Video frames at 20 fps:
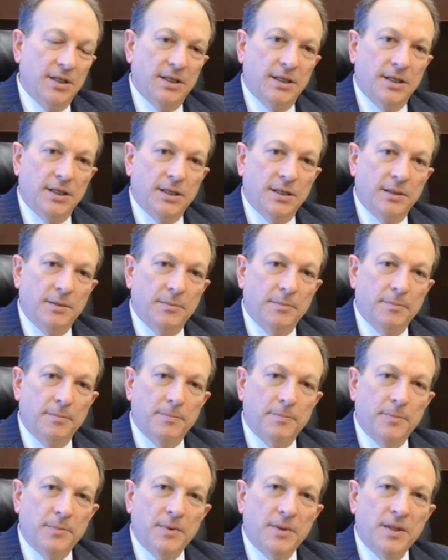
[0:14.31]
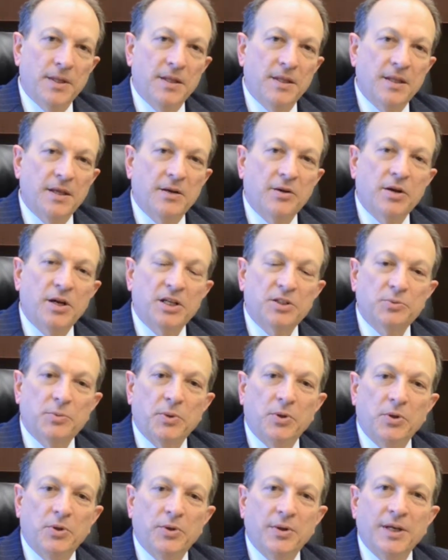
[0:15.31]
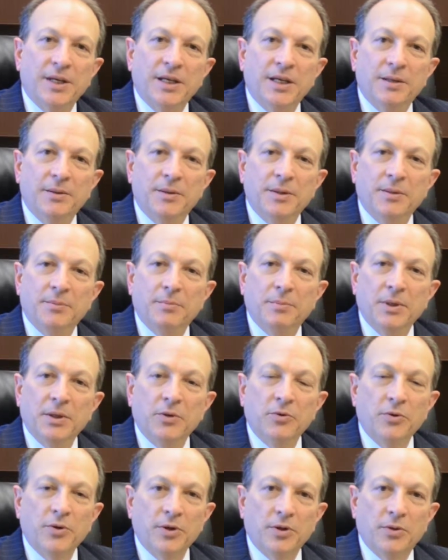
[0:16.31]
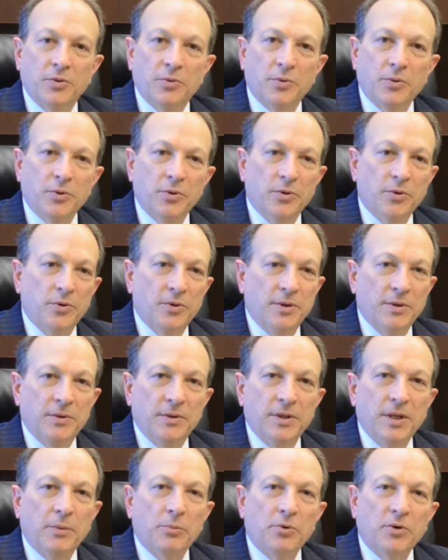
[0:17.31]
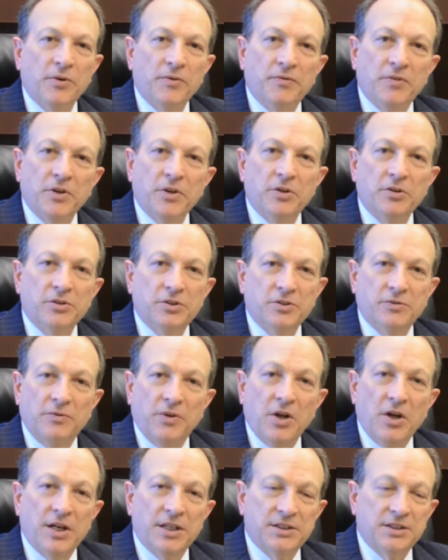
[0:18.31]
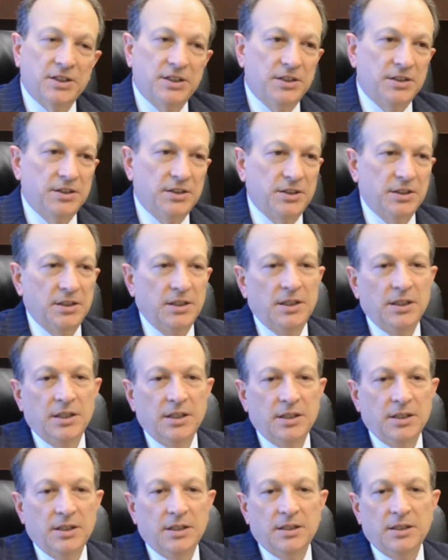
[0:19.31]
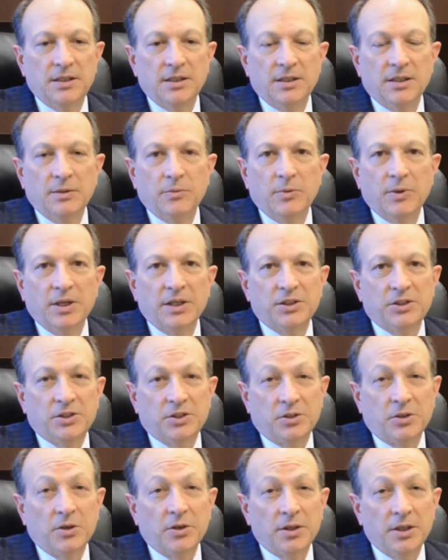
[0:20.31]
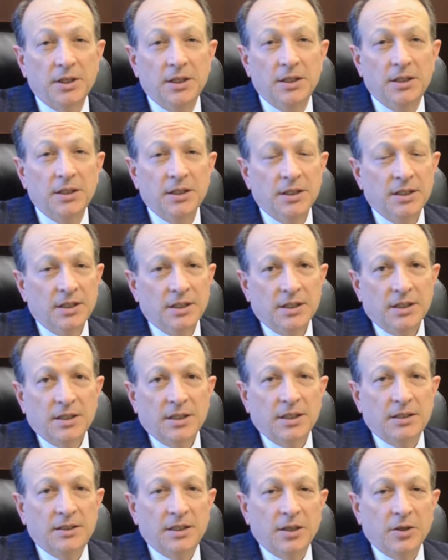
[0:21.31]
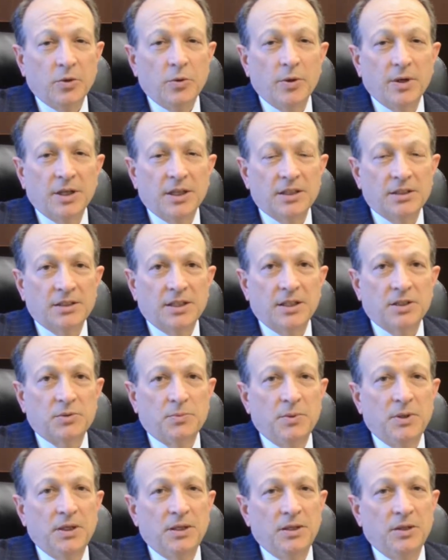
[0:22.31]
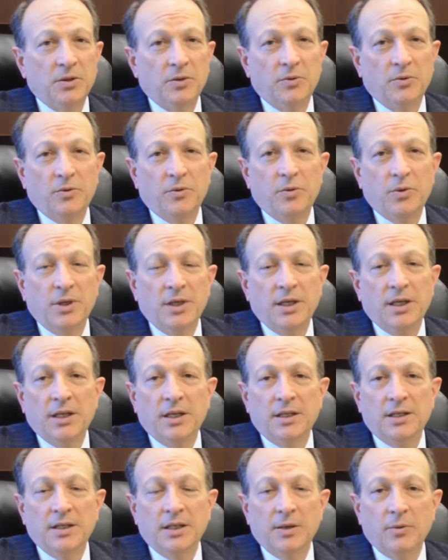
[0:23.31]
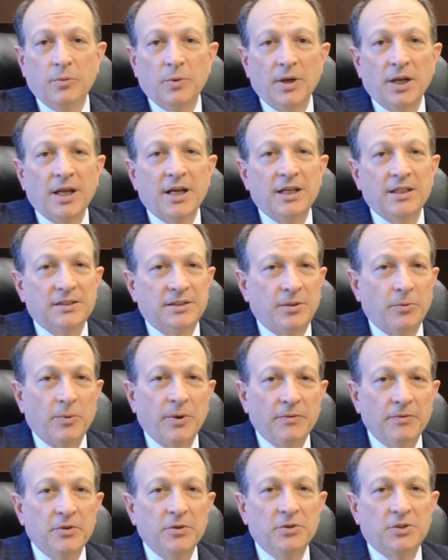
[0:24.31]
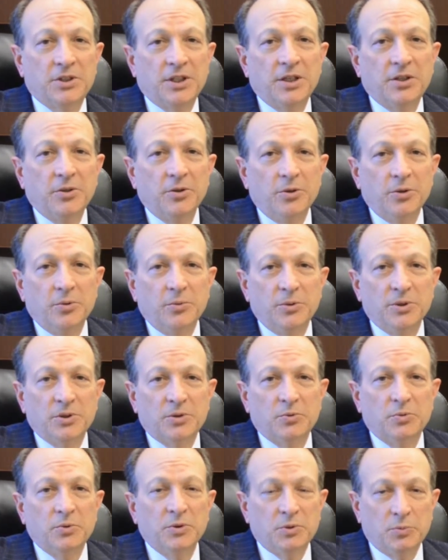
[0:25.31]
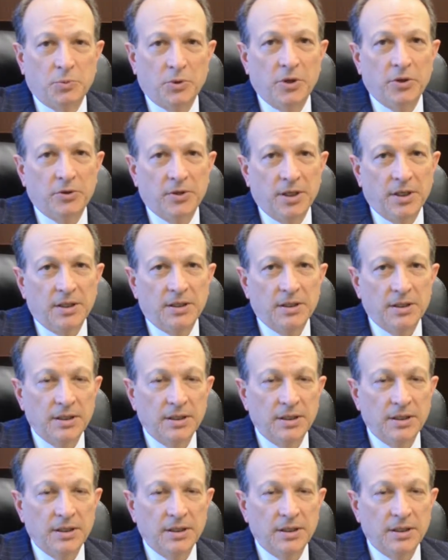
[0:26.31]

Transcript: The hospital had been going through a number of years of losses, and when I started, I did a quick assessment and realized the revenue cycle was broken.